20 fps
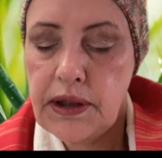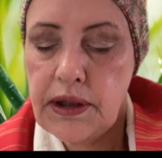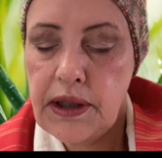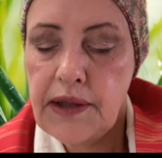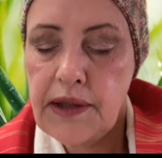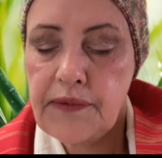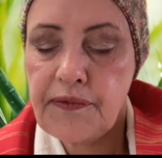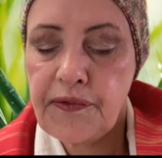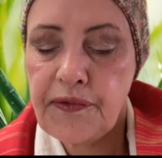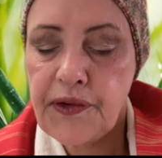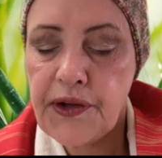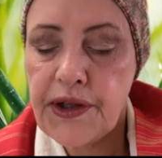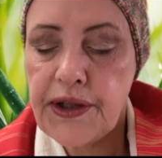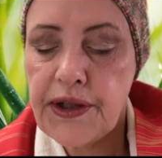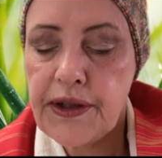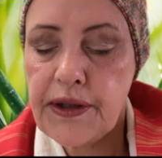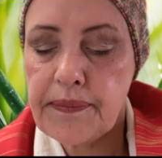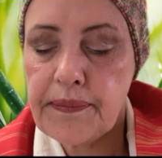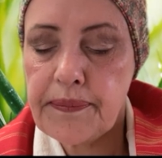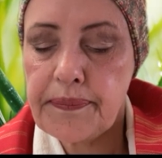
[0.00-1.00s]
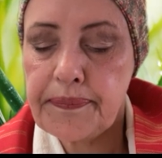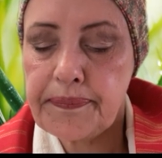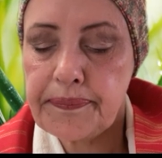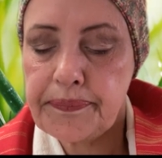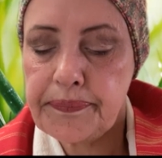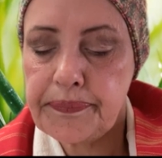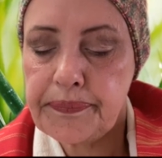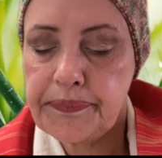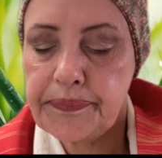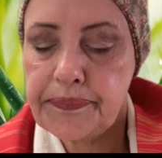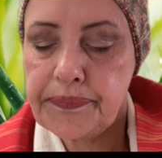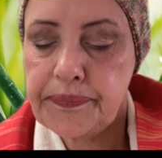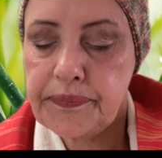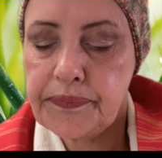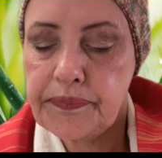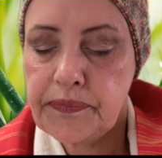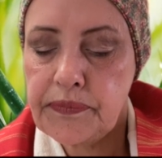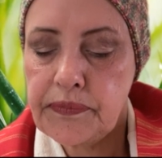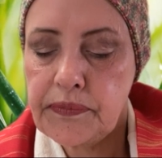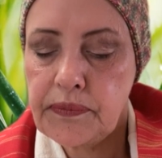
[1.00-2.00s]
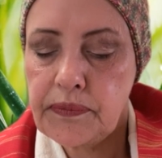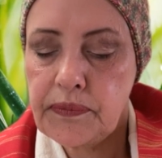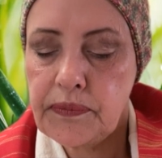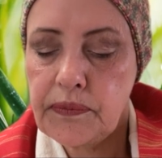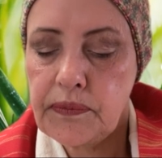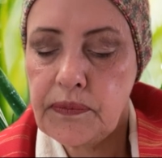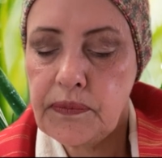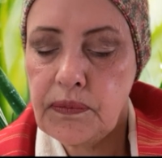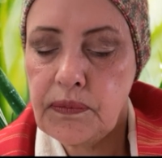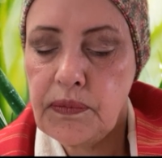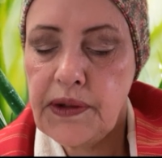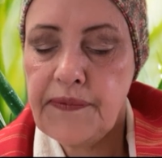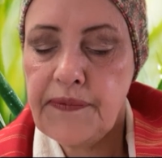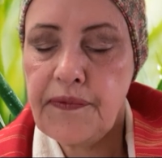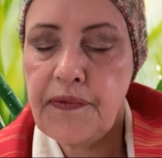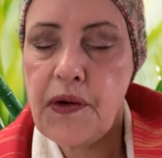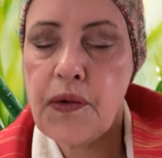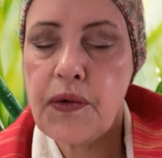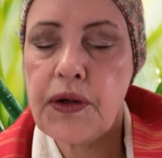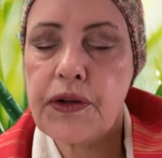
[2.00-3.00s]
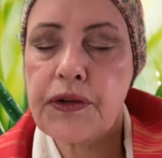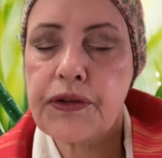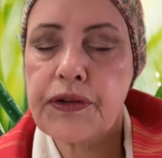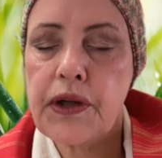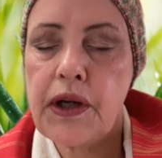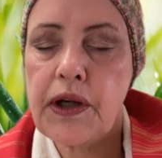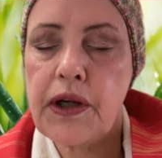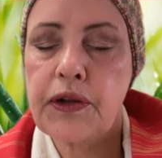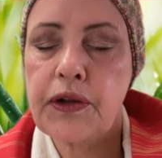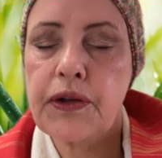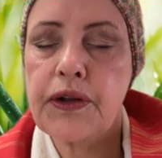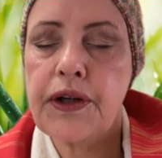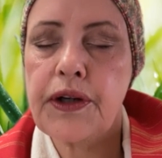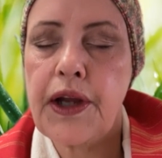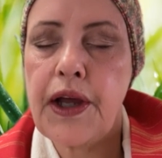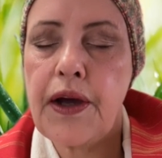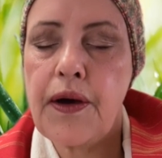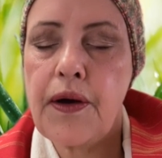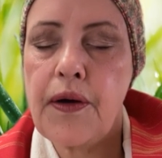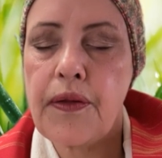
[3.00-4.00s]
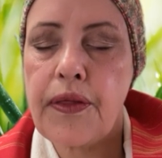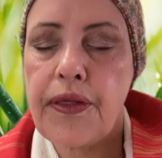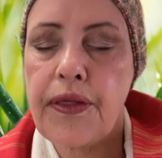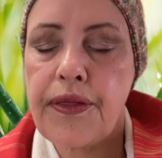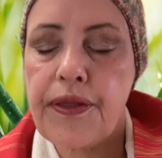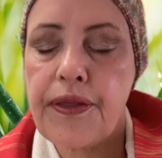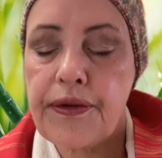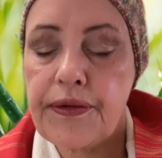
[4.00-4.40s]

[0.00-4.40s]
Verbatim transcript: and freedom. We focus on good health